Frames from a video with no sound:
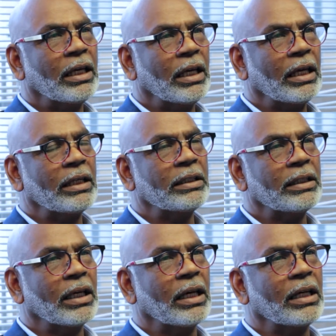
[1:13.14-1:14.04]
And
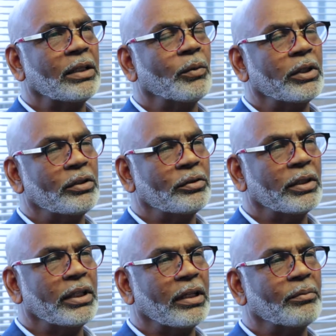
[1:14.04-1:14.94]
he wanted to do
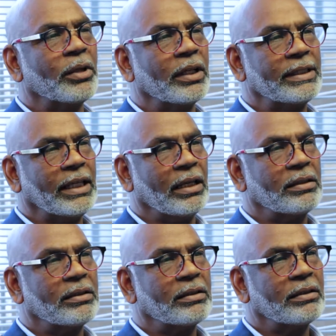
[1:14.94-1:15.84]
another blood
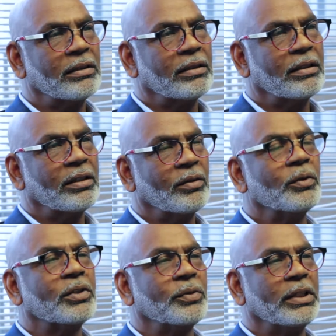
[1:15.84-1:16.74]
test,
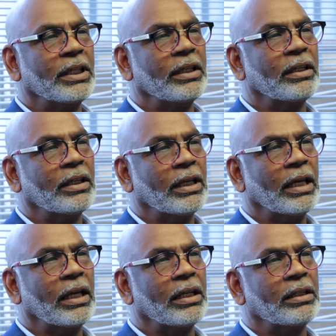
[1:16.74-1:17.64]
which we did.
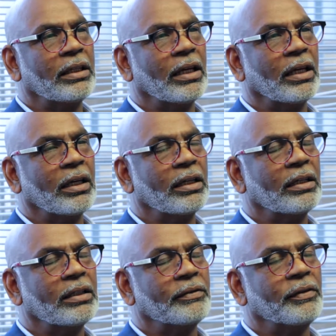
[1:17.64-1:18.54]
And
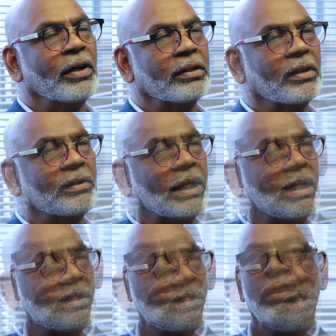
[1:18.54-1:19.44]
we found out
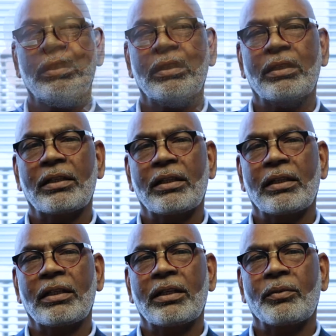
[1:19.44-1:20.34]
that
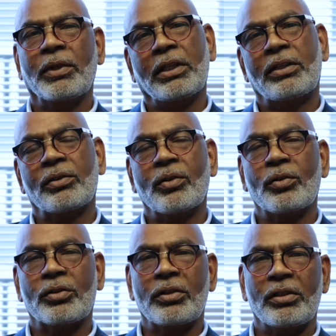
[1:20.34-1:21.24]
we need to
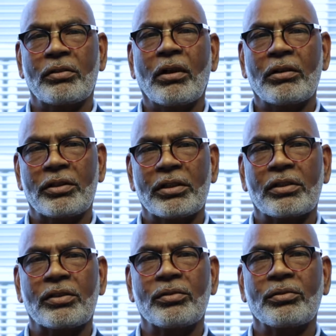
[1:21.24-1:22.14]
go to the
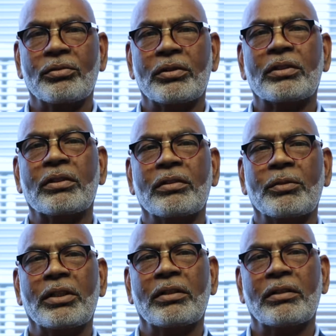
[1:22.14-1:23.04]
urologist to
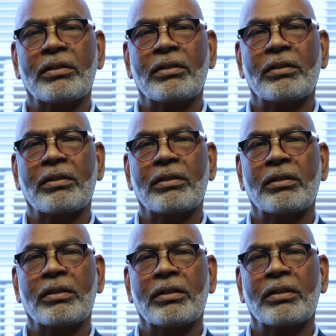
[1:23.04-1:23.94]
determine
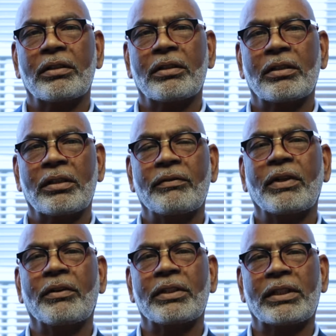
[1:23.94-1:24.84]
if
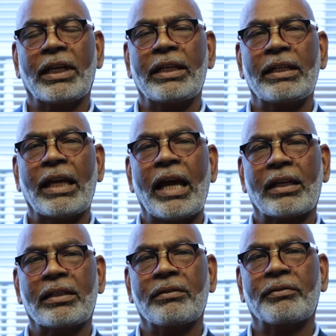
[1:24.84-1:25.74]
there is any
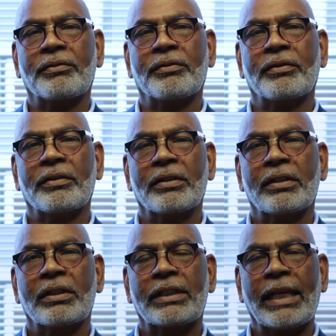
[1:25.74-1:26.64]
active
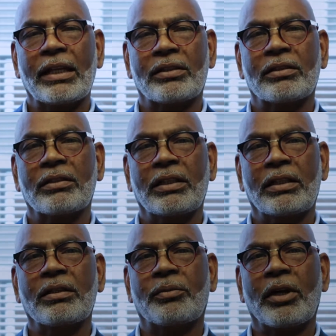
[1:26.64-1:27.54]
cancer
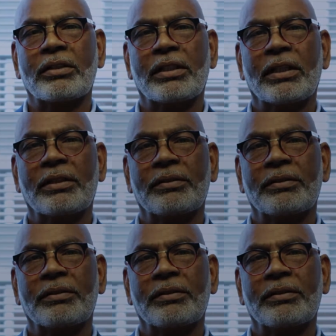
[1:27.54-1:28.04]
in the prostate.